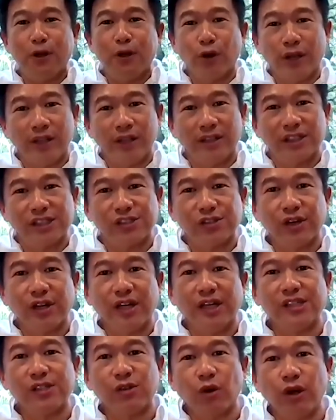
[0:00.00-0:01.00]
BPO
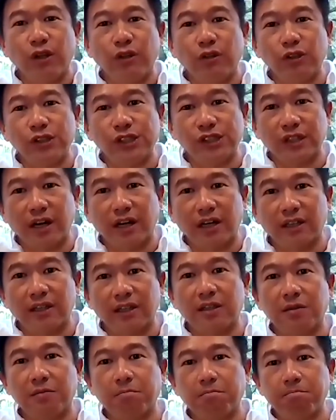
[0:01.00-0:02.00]
industry is going to
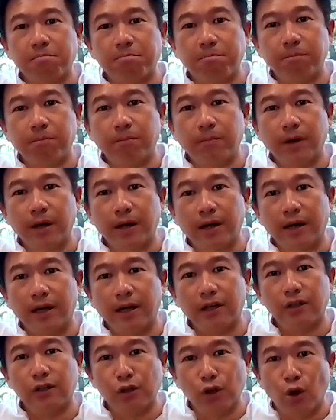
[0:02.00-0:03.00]
start
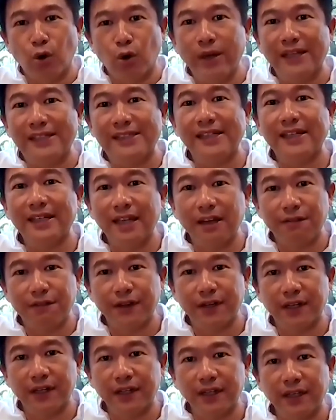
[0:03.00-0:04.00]
growing
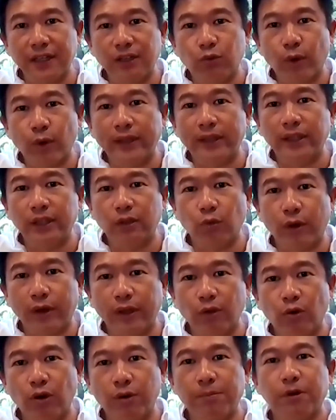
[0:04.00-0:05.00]
significantly in
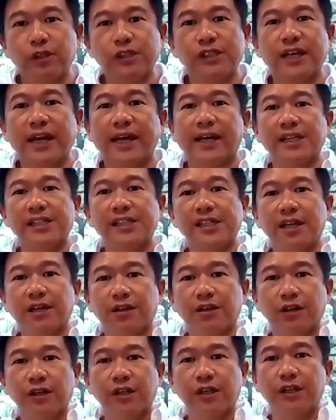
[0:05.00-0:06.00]
2021 because, like I
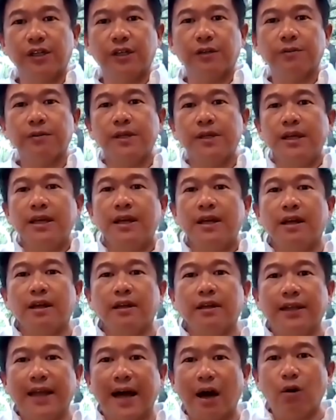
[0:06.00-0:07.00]
said earlier,
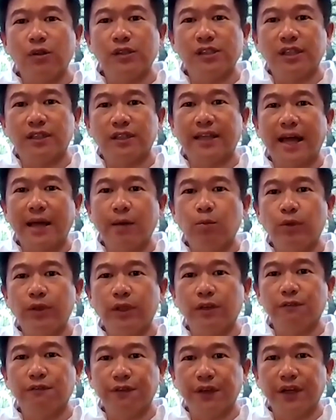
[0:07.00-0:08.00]
now is the time
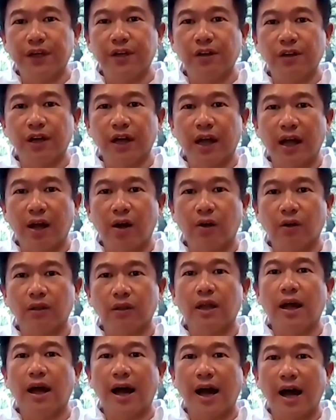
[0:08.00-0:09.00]
when they're figuring
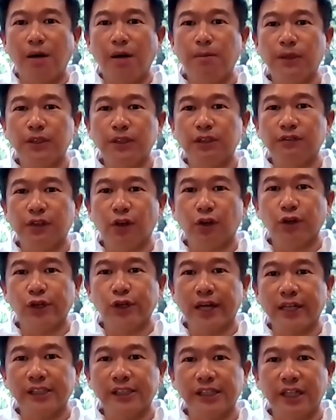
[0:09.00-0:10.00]
out how much of the
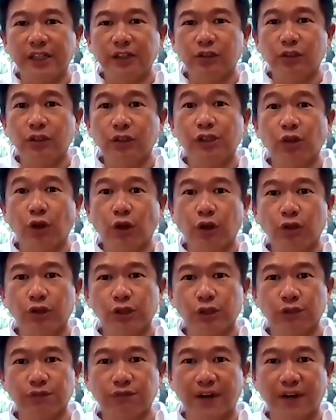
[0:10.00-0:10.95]
organization is going to